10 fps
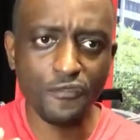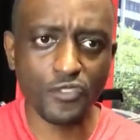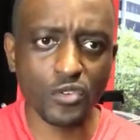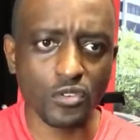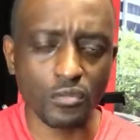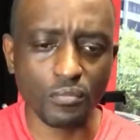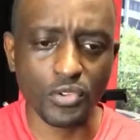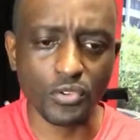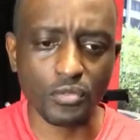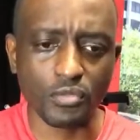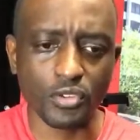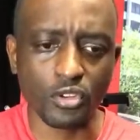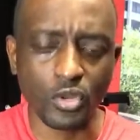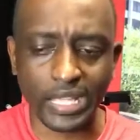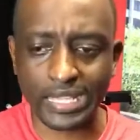you
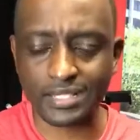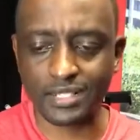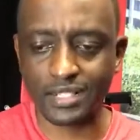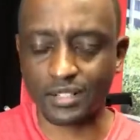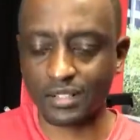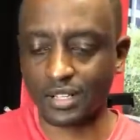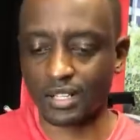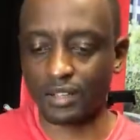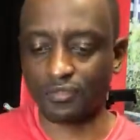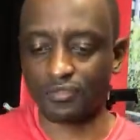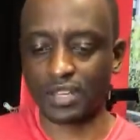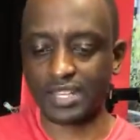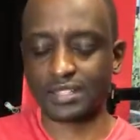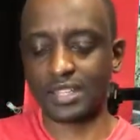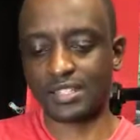look at
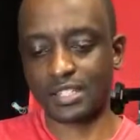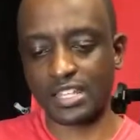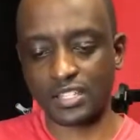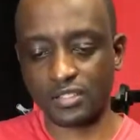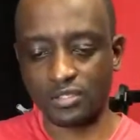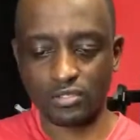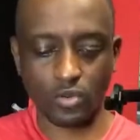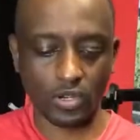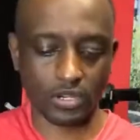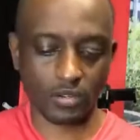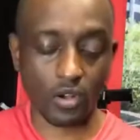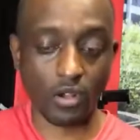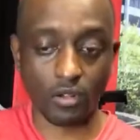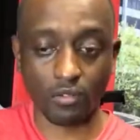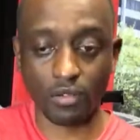let's talk,
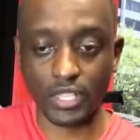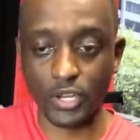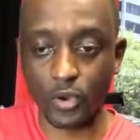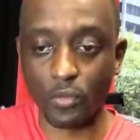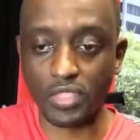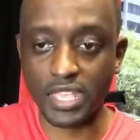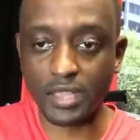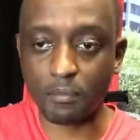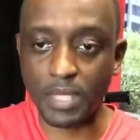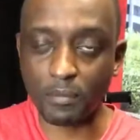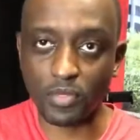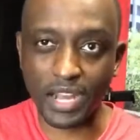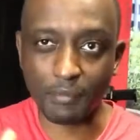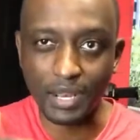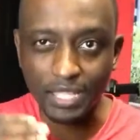on the people that
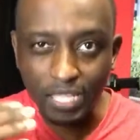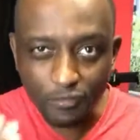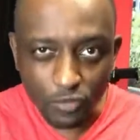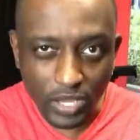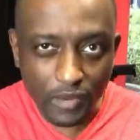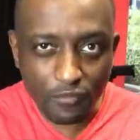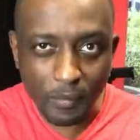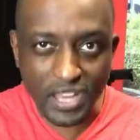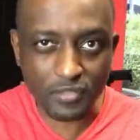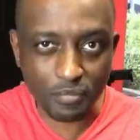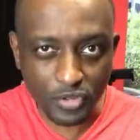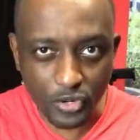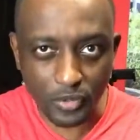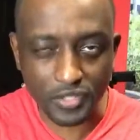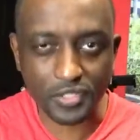are like
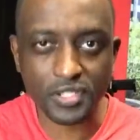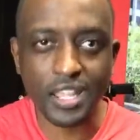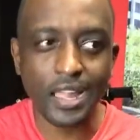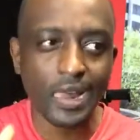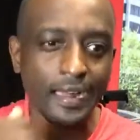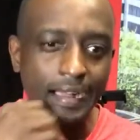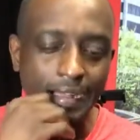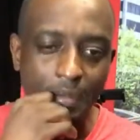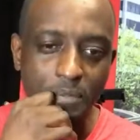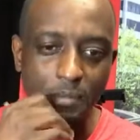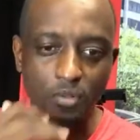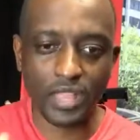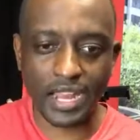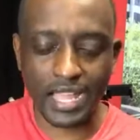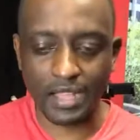informationpreneurs, people
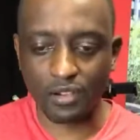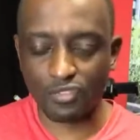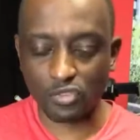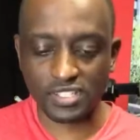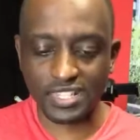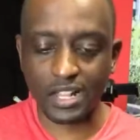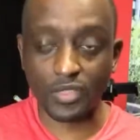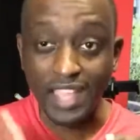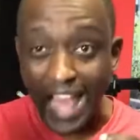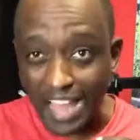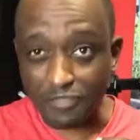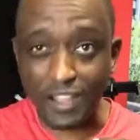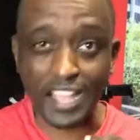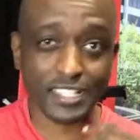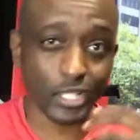that are, of course, sell their
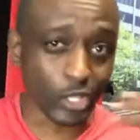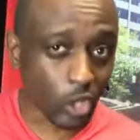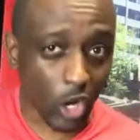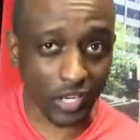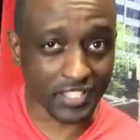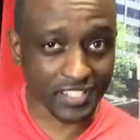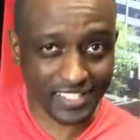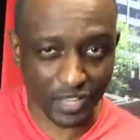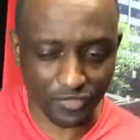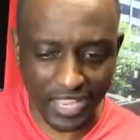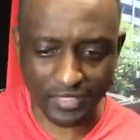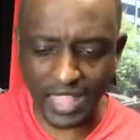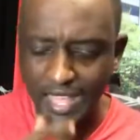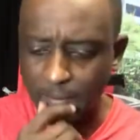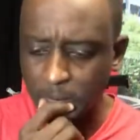advice and their knowledge and stuff like
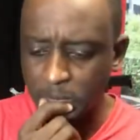that.